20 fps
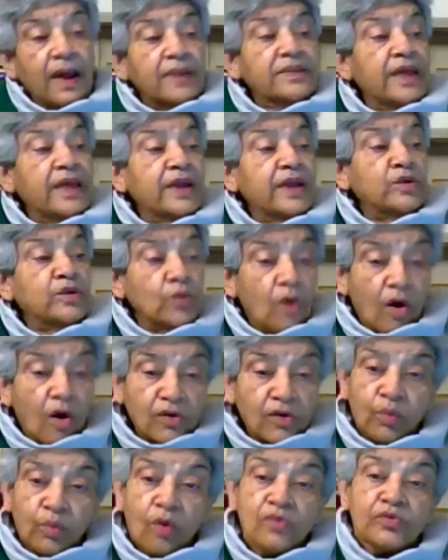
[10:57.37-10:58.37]
They do
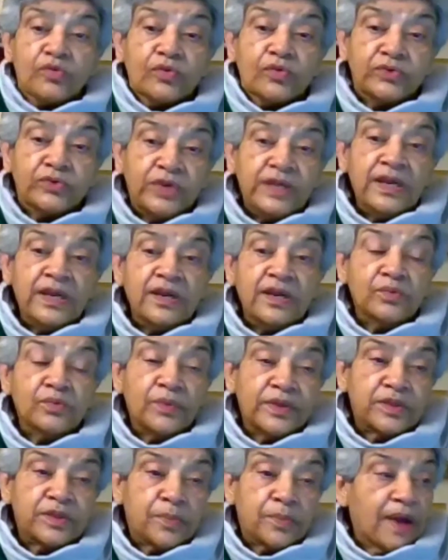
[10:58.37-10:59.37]
not want to deal
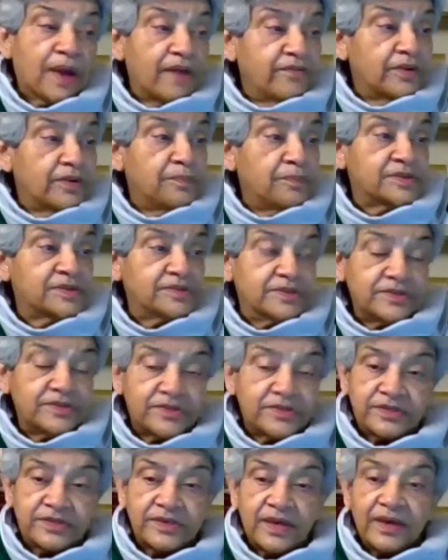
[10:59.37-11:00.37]
with private
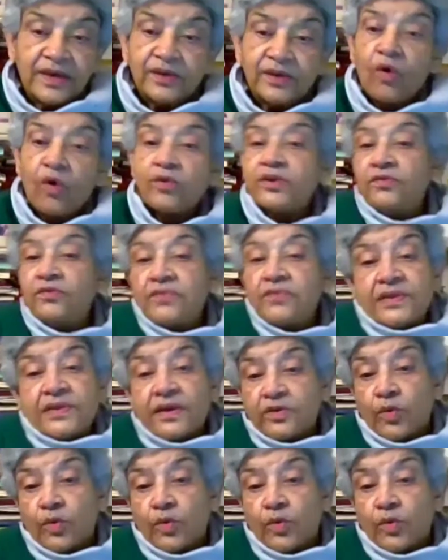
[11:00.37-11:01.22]
business, not even the